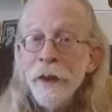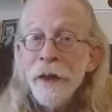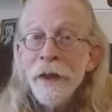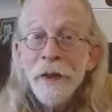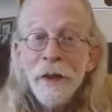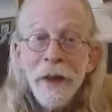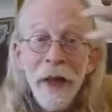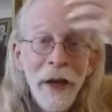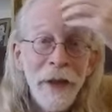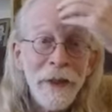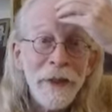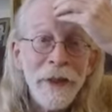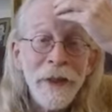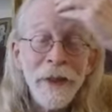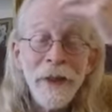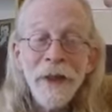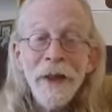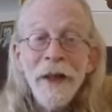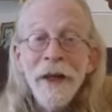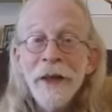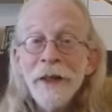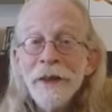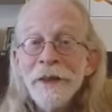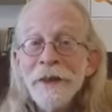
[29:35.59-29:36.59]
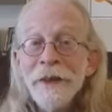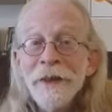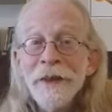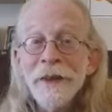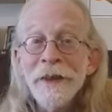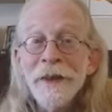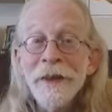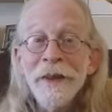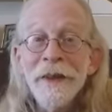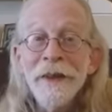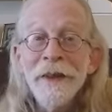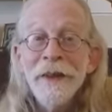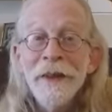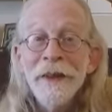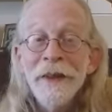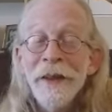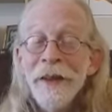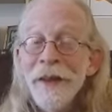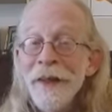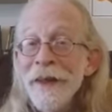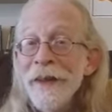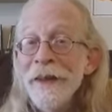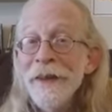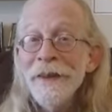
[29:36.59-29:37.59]
That connection
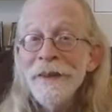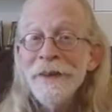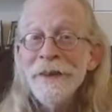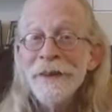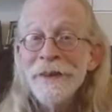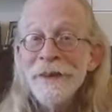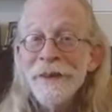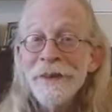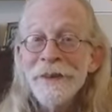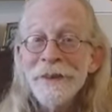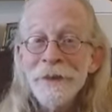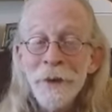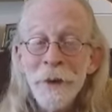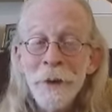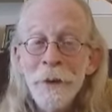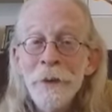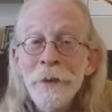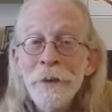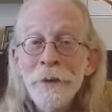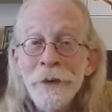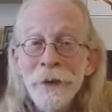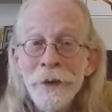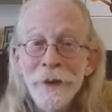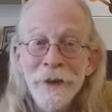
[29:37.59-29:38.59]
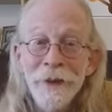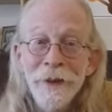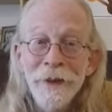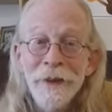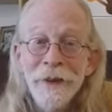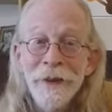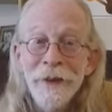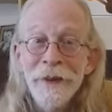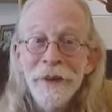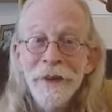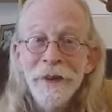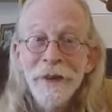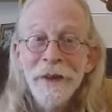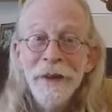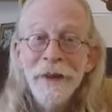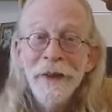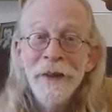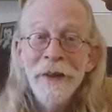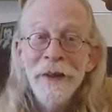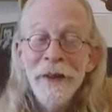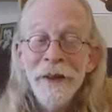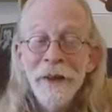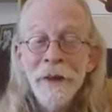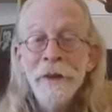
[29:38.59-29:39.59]
ends, it's over
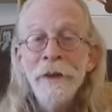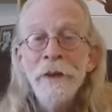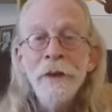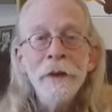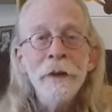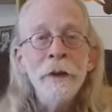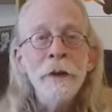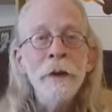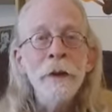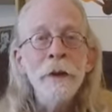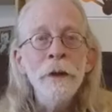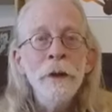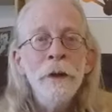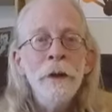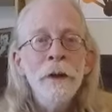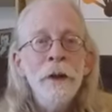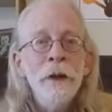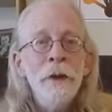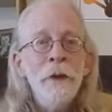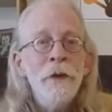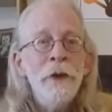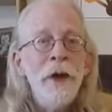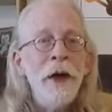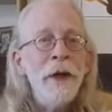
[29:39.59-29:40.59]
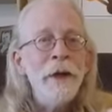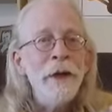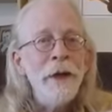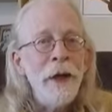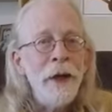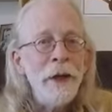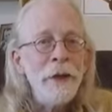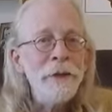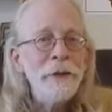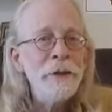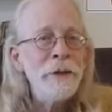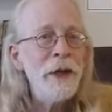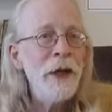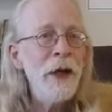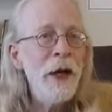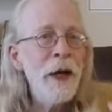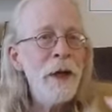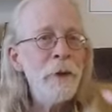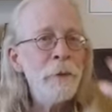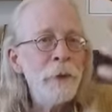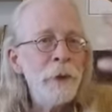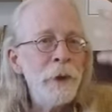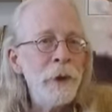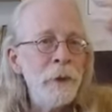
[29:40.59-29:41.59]
until the next
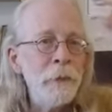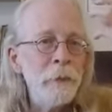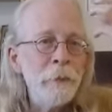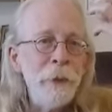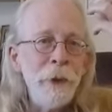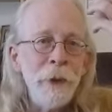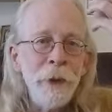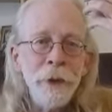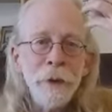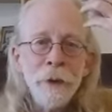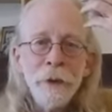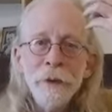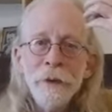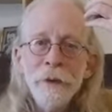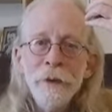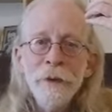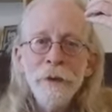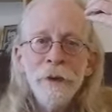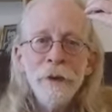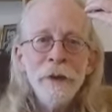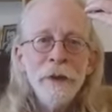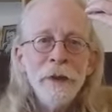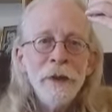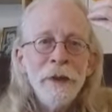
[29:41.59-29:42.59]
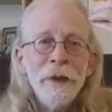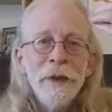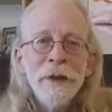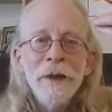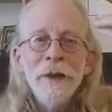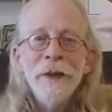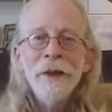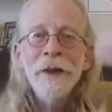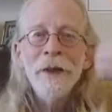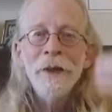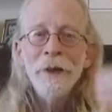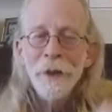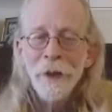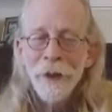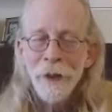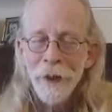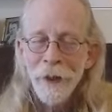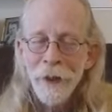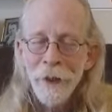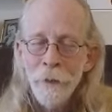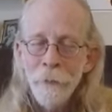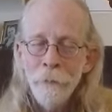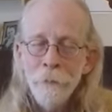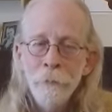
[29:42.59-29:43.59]
time when it builds.
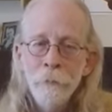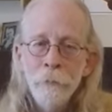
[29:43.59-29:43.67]
Okay?